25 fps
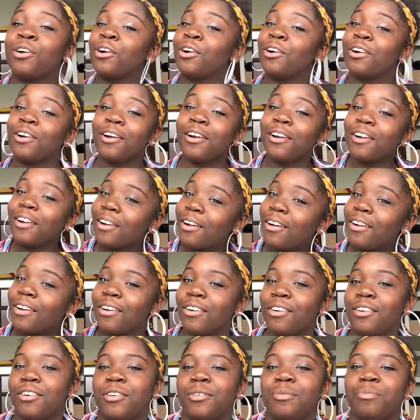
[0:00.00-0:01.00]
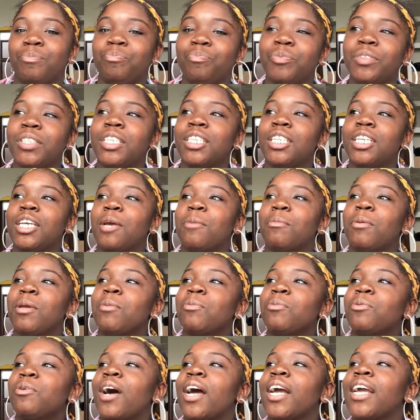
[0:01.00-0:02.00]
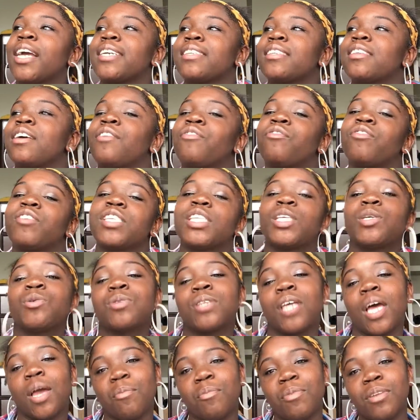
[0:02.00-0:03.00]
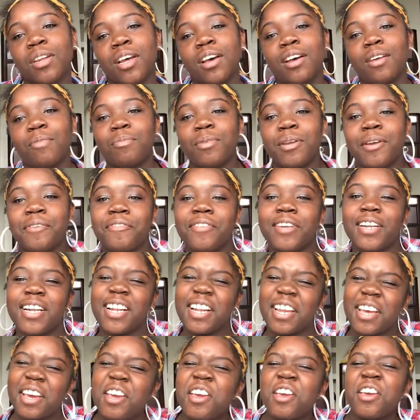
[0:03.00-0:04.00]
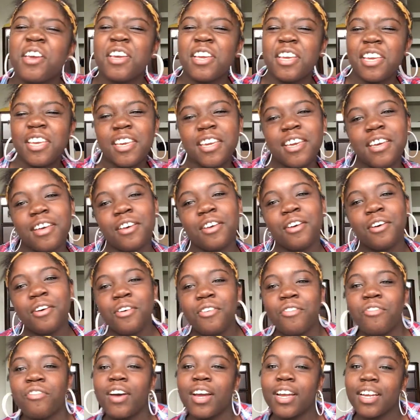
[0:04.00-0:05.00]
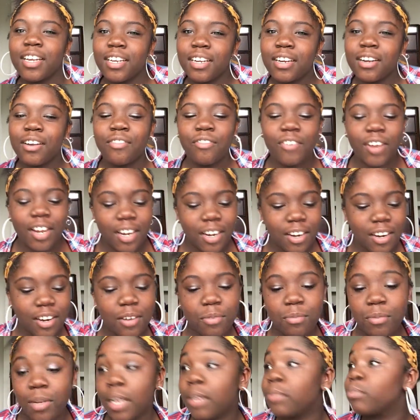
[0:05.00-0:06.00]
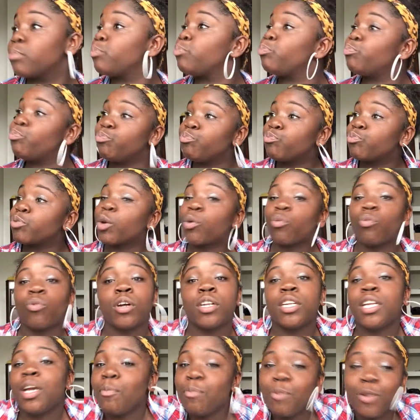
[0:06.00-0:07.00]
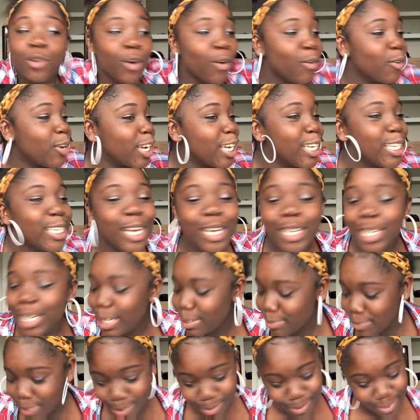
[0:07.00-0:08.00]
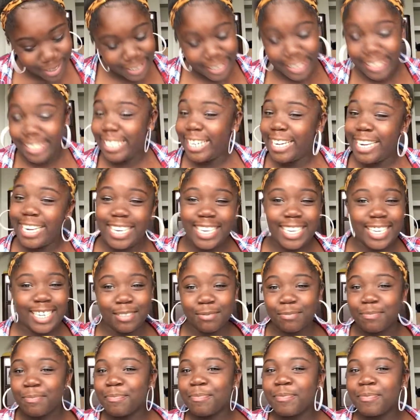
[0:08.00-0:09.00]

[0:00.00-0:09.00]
girl. And then people, I guess her friends, it was hyping up and everything. Like, yeah, fight her, fight her. I'm like, run up, you gonna get done up. I'm just saying.